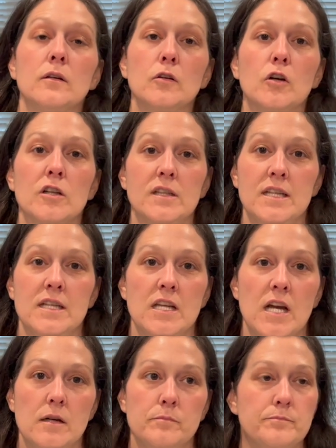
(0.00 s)

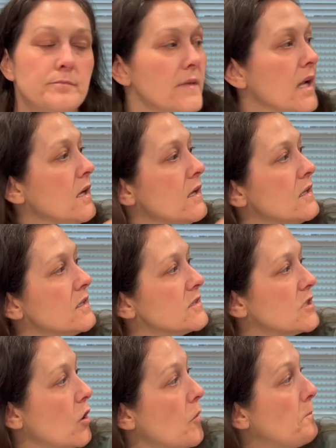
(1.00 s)
gardenia.
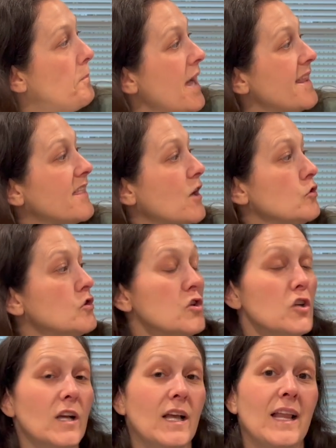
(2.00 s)
So, but those
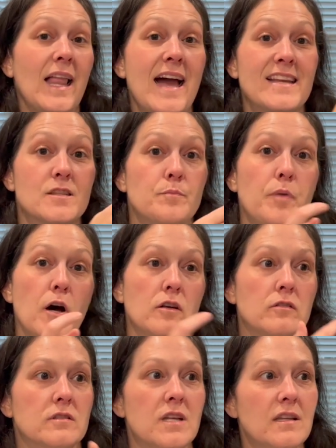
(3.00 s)
are glass
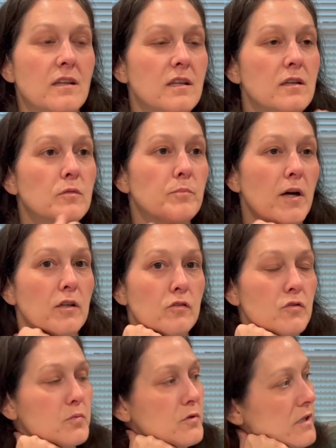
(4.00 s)
bottles. I thought the
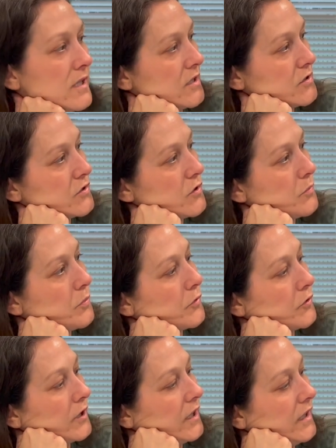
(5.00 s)
bottles were like so
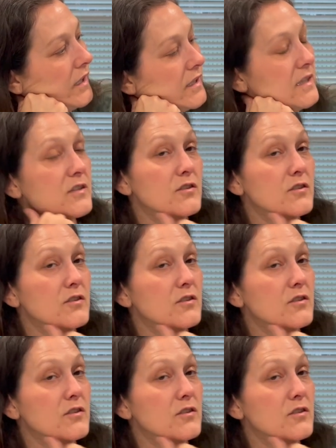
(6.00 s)
pretty and it's